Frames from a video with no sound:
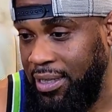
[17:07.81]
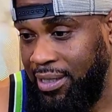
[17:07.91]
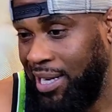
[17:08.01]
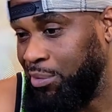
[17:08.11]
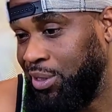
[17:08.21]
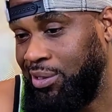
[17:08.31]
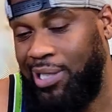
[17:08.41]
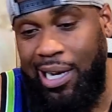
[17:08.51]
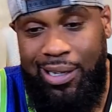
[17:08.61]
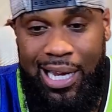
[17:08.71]
Like I went to a
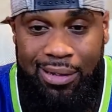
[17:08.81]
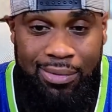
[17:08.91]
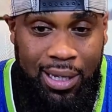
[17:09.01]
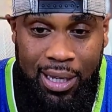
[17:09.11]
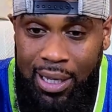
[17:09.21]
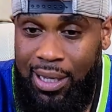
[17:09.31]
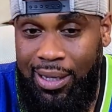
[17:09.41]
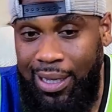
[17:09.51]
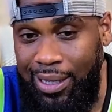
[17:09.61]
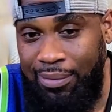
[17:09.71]
soccer game,
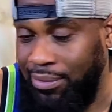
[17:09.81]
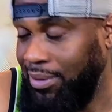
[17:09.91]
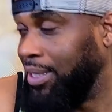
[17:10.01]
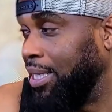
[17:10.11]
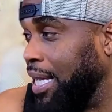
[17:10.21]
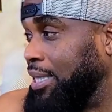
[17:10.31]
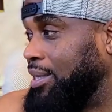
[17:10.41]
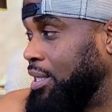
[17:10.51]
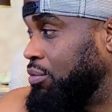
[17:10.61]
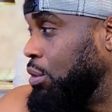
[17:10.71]

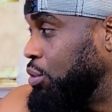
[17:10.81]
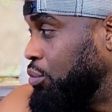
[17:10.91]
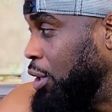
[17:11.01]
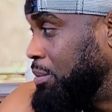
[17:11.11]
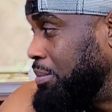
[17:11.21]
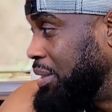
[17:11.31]
86 Rolls Royce. My best